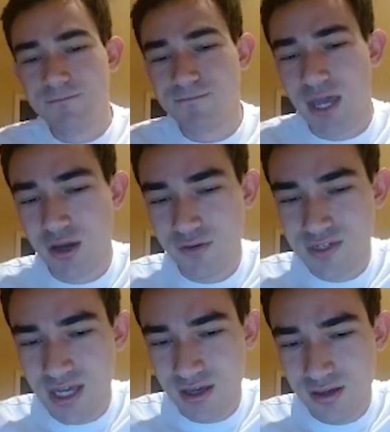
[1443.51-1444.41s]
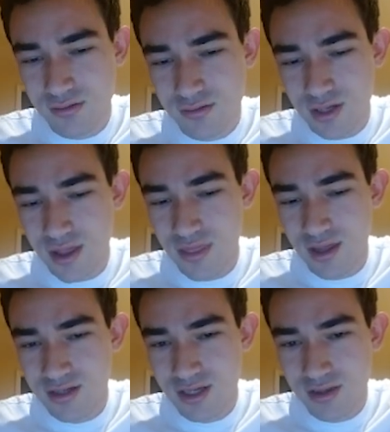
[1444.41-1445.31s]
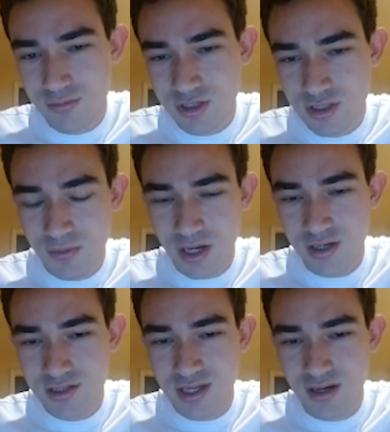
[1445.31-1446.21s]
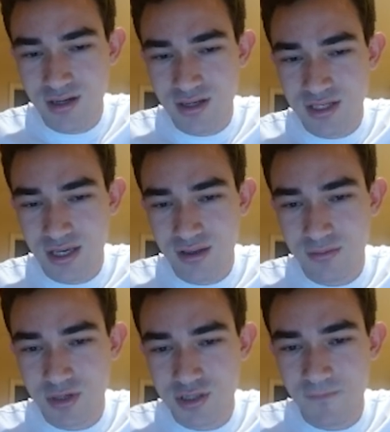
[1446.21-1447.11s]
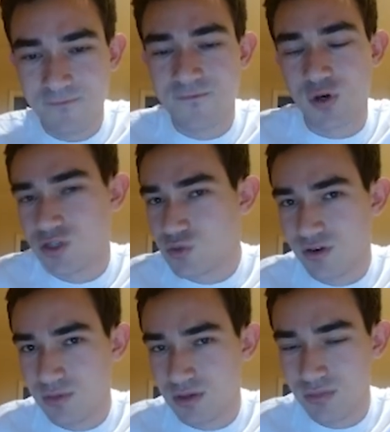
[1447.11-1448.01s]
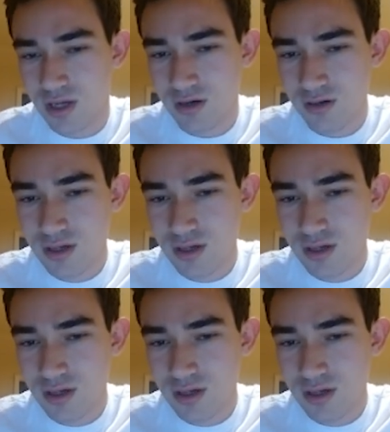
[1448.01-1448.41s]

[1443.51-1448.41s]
I could have taken, and then taken the bishop, but I decided that taking the bishop first would have been better,